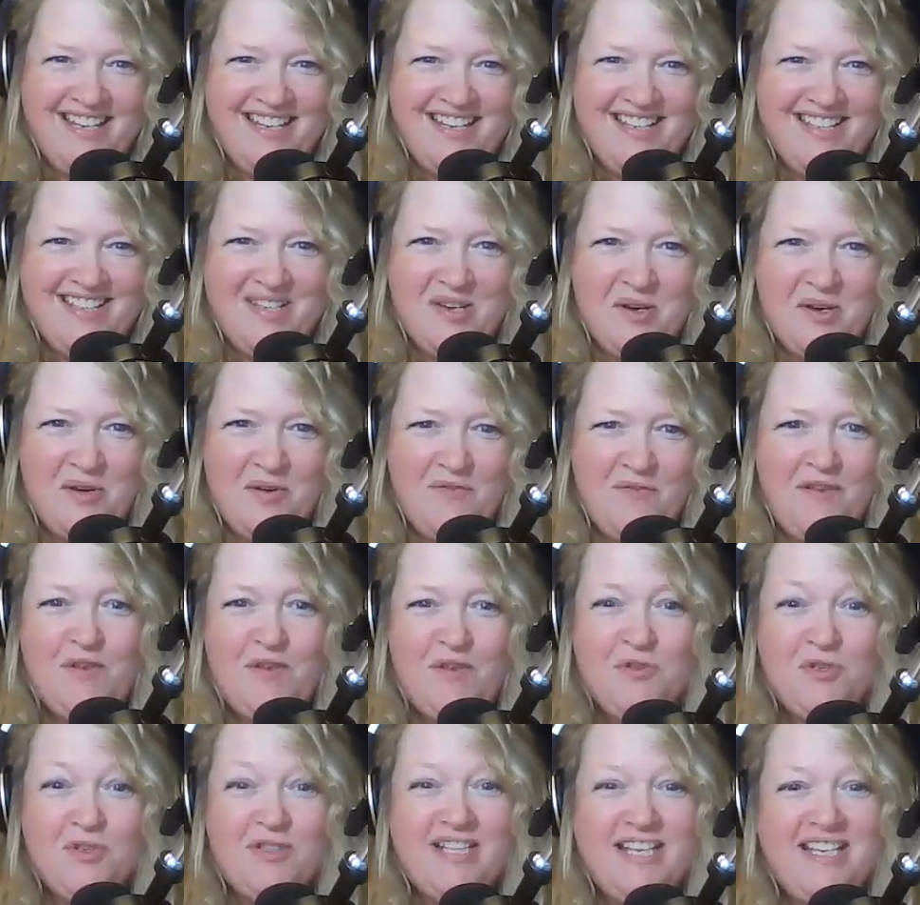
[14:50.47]
So
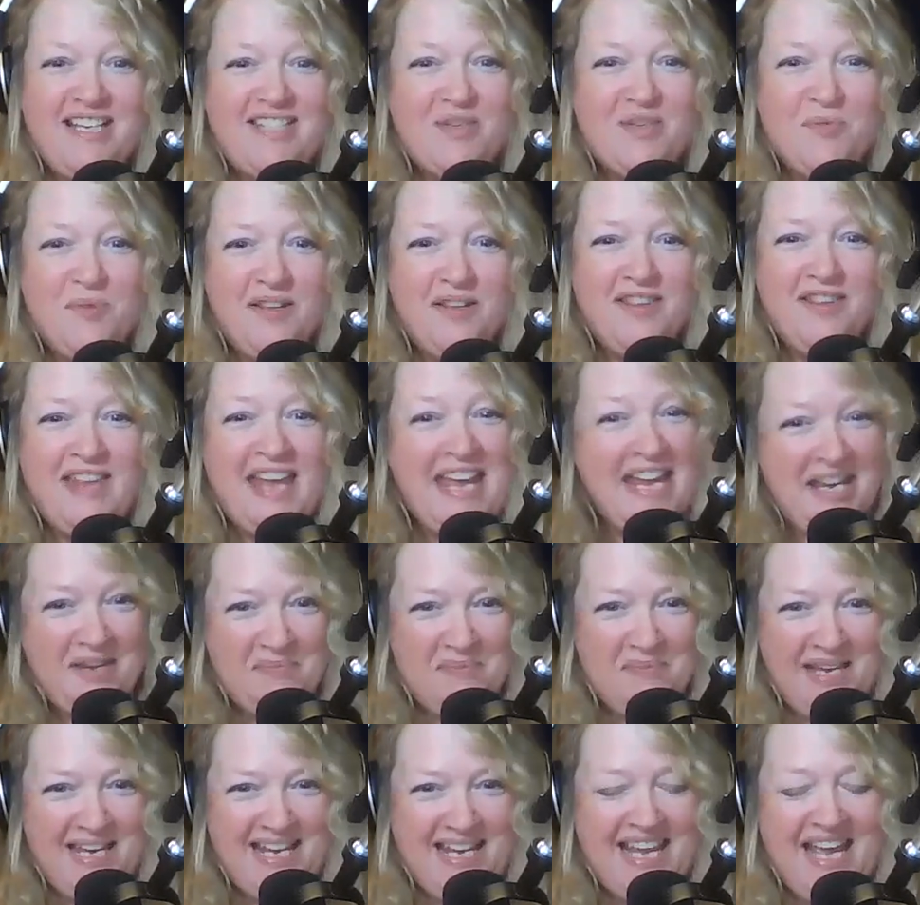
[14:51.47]
future Lisa will thank
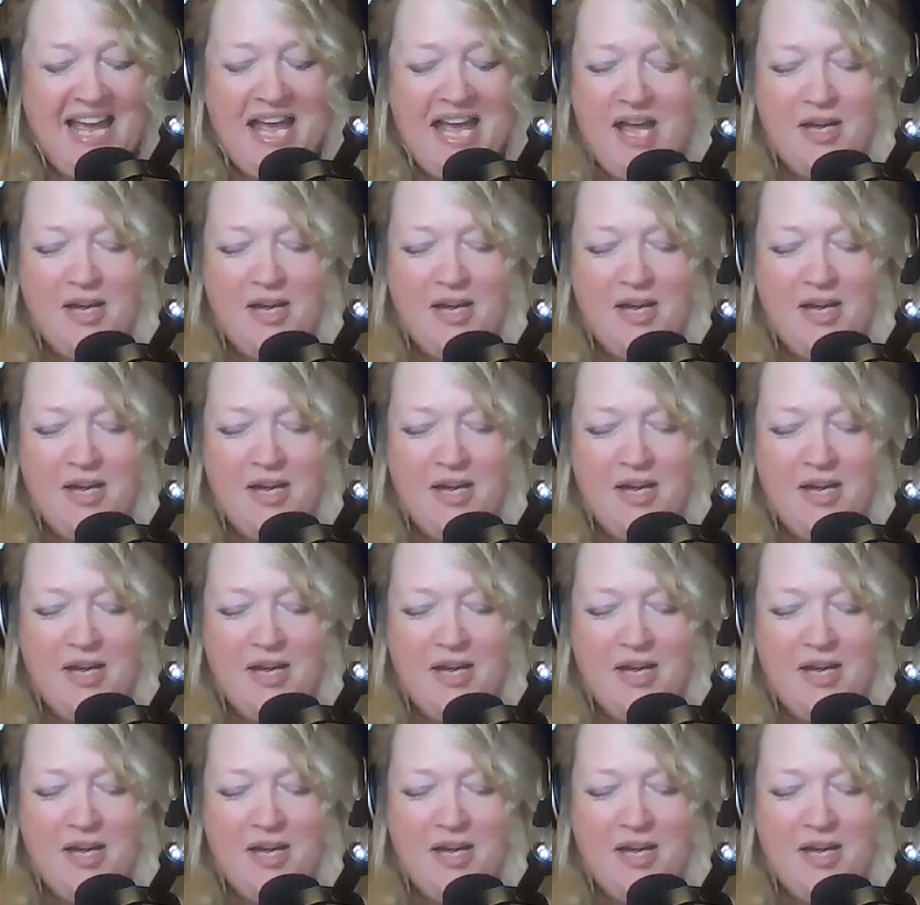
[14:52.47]
me.